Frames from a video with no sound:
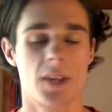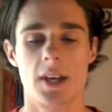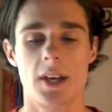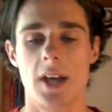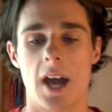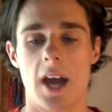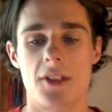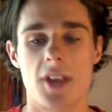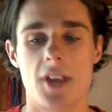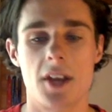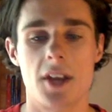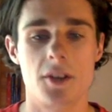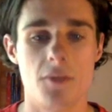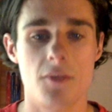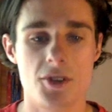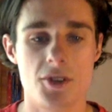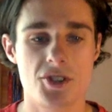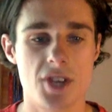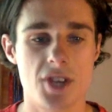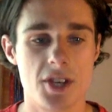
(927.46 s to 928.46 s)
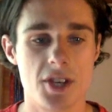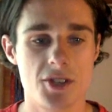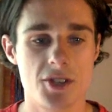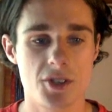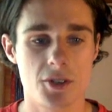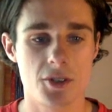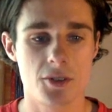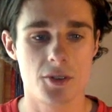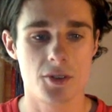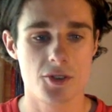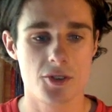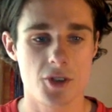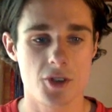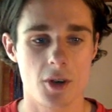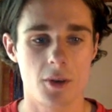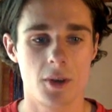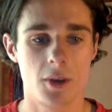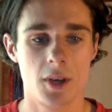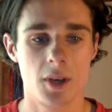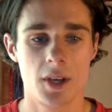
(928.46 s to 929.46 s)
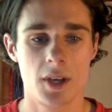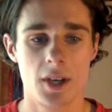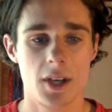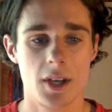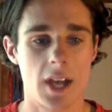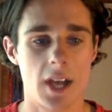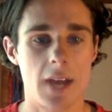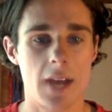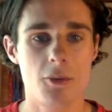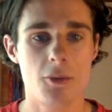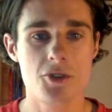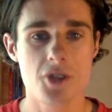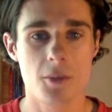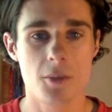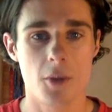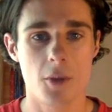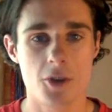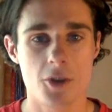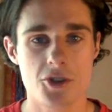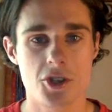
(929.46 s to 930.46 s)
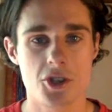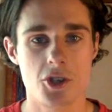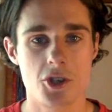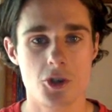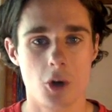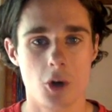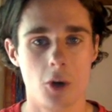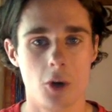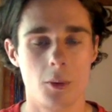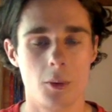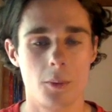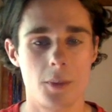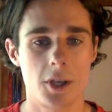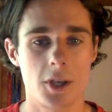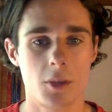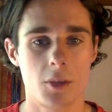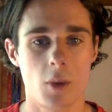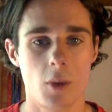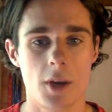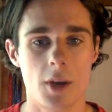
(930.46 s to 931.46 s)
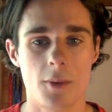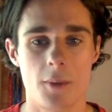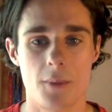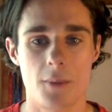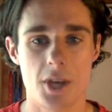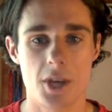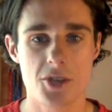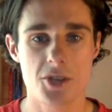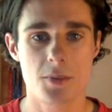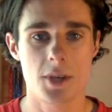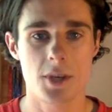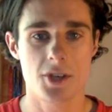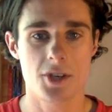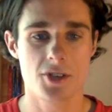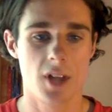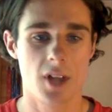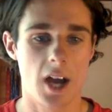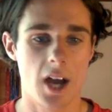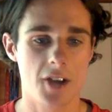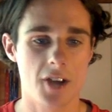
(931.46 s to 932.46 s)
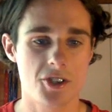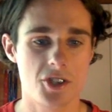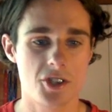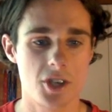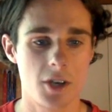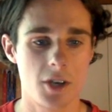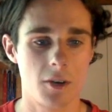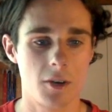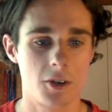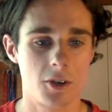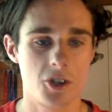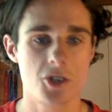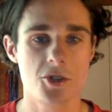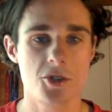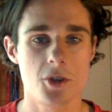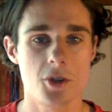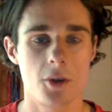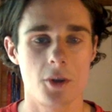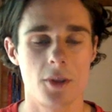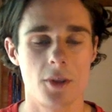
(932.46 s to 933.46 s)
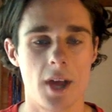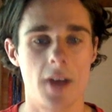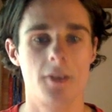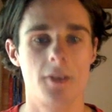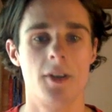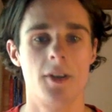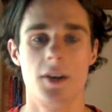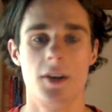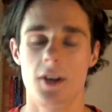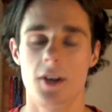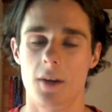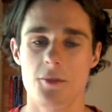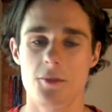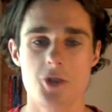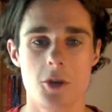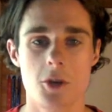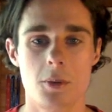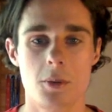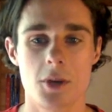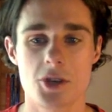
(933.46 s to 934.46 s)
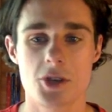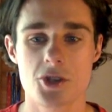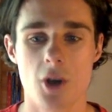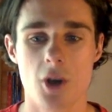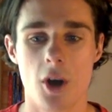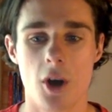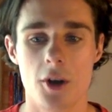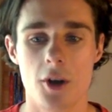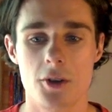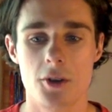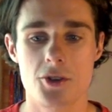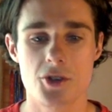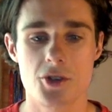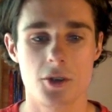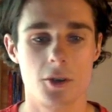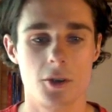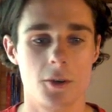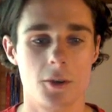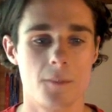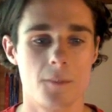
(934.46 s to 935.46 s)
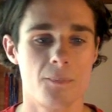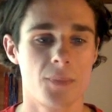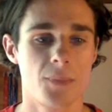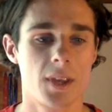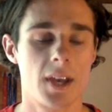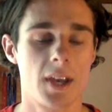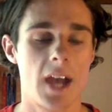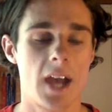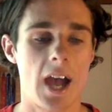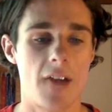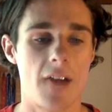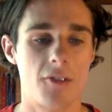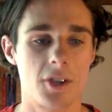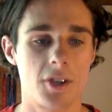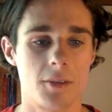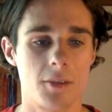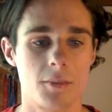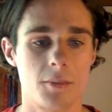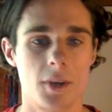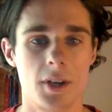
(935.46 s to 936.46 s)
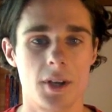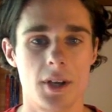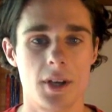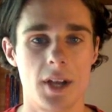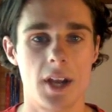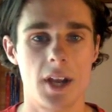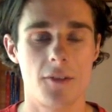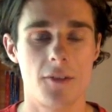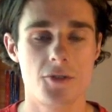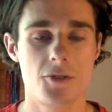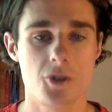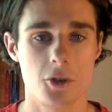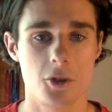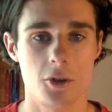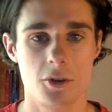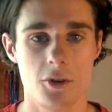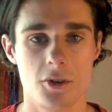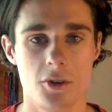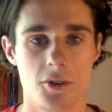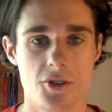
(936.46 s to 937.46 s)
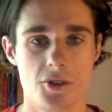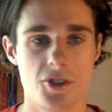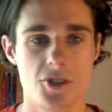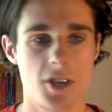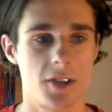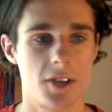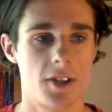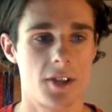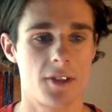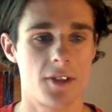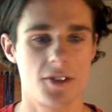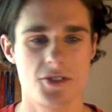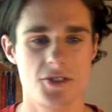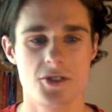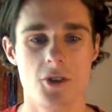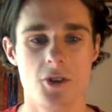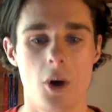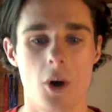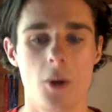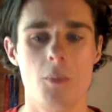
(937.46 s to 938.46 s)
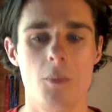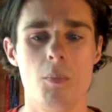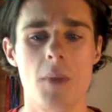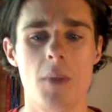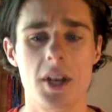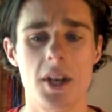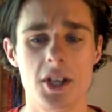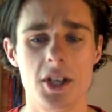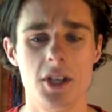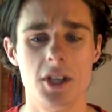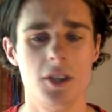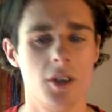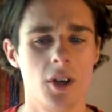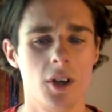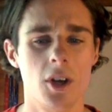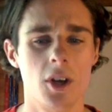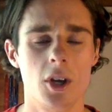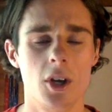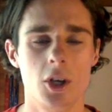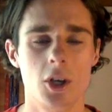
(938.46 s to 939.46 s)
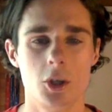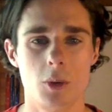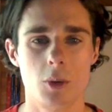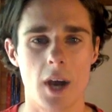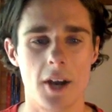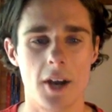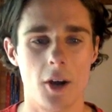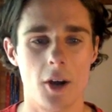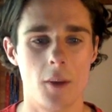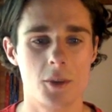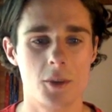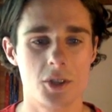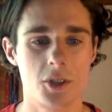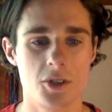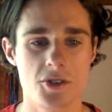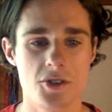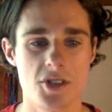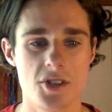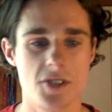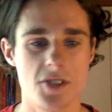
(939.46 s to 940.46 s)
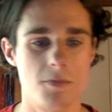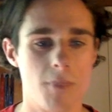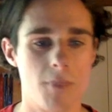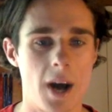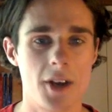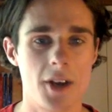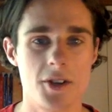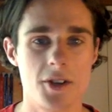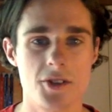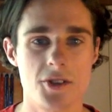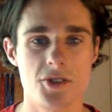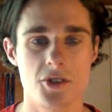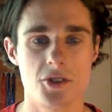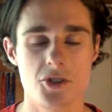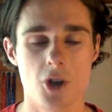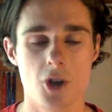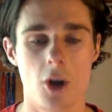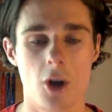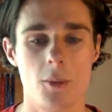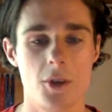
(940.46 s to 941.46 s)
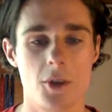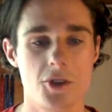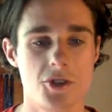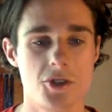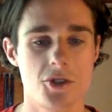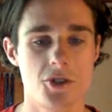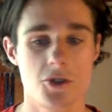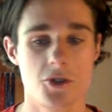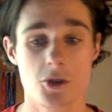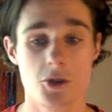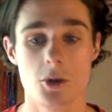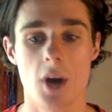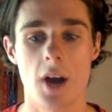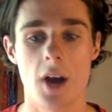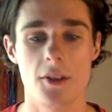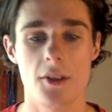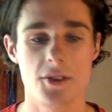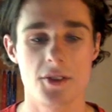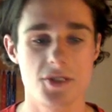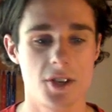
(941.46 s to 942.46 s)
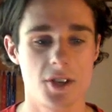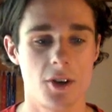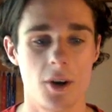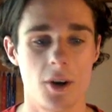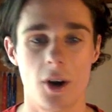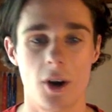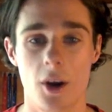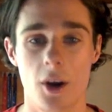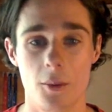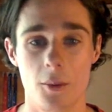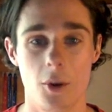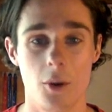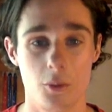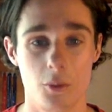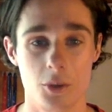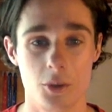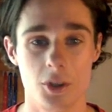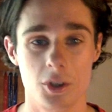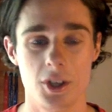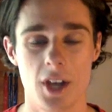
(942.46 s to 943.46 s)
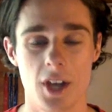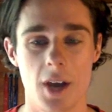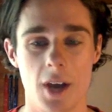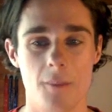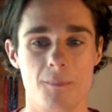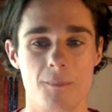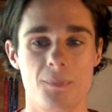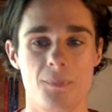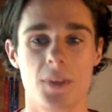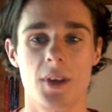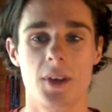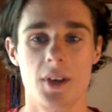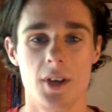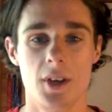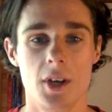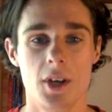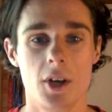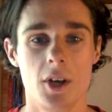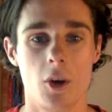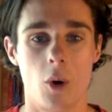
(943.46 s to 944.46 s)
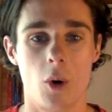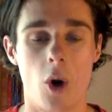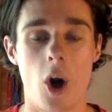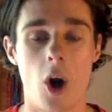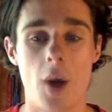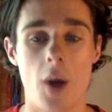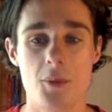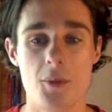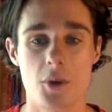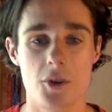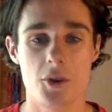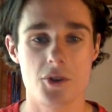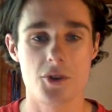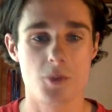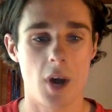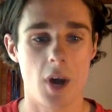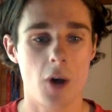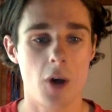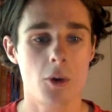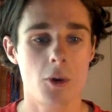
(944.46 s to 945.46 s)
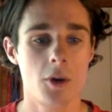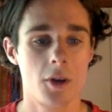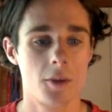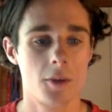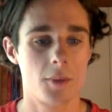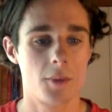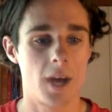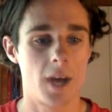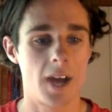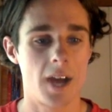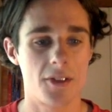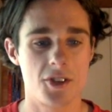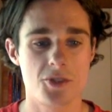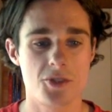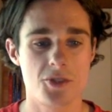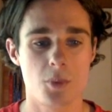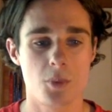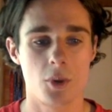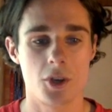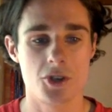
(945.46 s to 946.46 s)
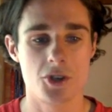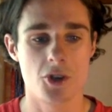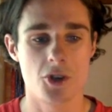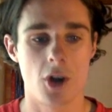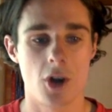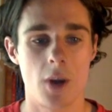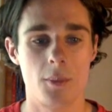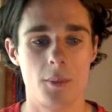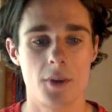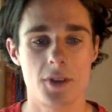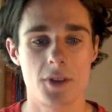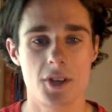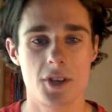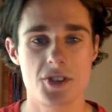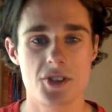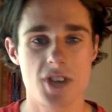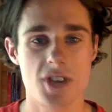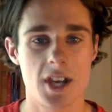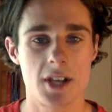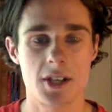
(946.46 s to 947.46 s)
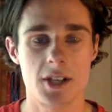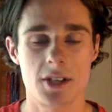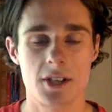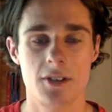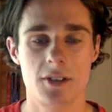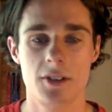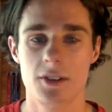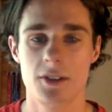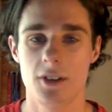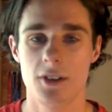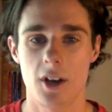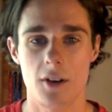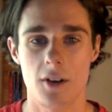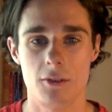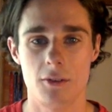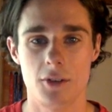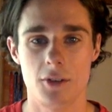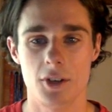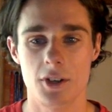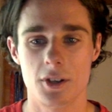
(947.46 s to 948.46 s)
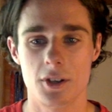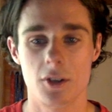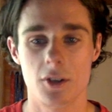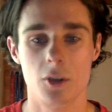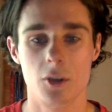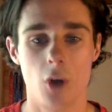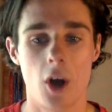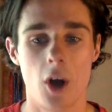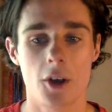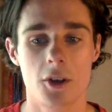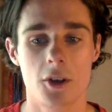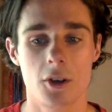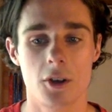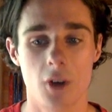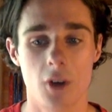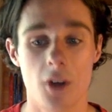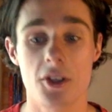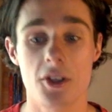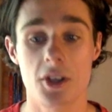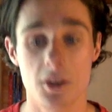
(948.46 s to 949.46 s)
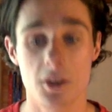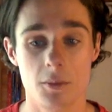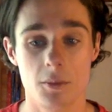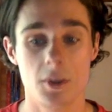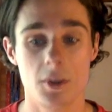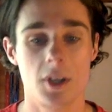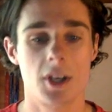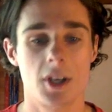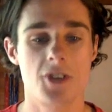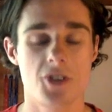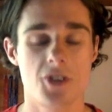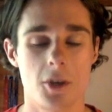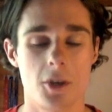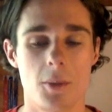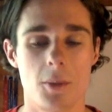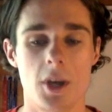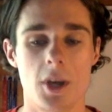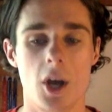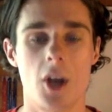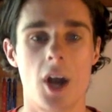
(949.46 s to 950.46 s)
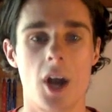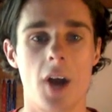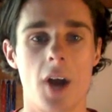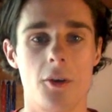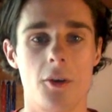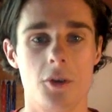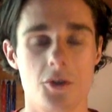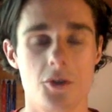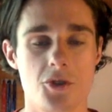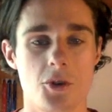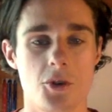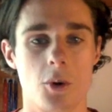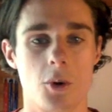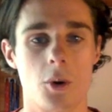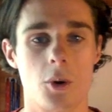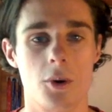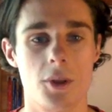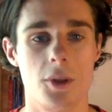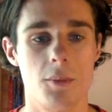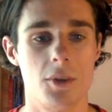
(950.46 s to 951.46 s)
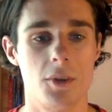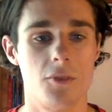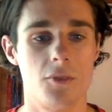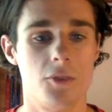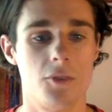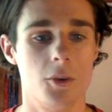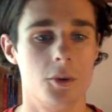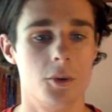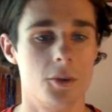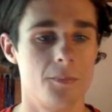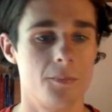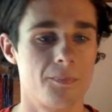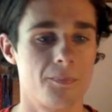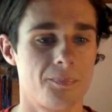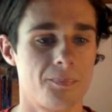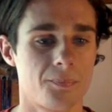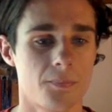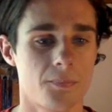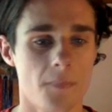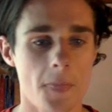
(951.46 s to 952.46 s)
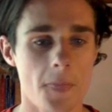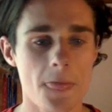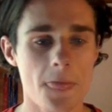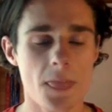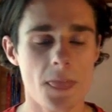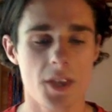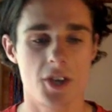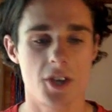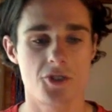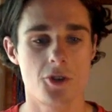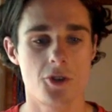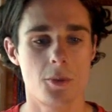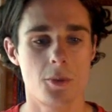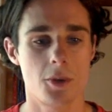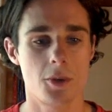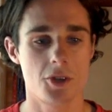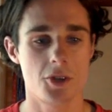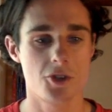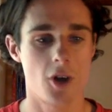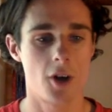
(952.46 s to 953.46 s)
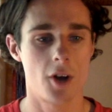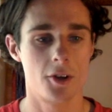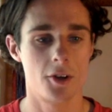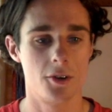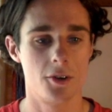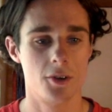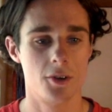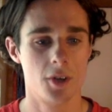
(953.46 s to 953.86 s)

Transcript: at the end of the season, so he was the most enjoyable pick, one of my best picks last year, and just on that, I'm super excited to have him at F2, seeing that there's not many great options. There's Butters and Thomas, two others that I really am hyped on as well. But at this point in time, I think it's Heaney. I think he's going to be an unreal scorer in the midfield, and yeah, super excited